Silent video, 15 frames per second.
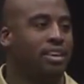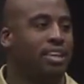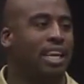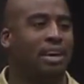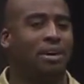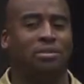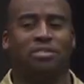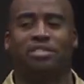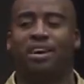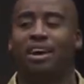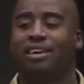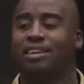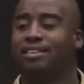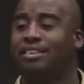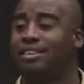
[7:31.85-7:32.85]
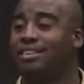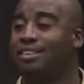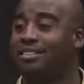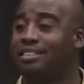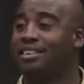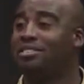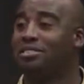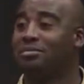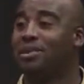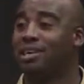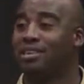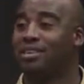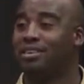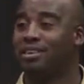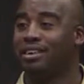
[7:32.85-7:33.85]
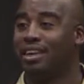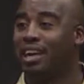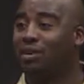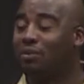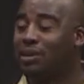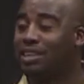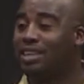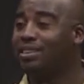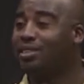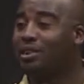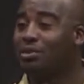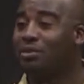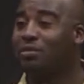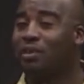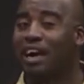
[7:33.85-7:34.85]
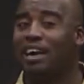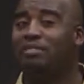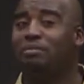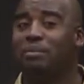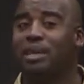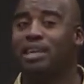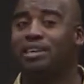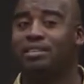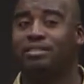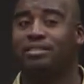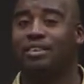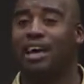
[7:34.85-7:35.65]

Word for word: Now, I was talking to the decision maker, and within those five minutes,